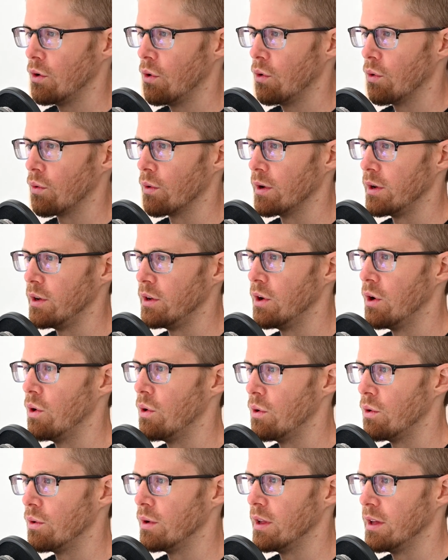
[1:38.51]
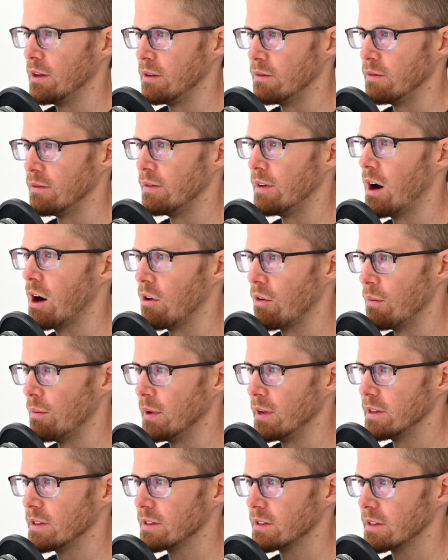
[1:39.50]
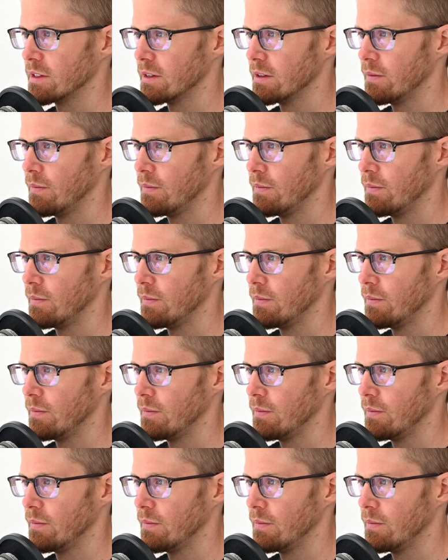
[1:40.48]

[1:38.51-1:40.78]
or a known environment.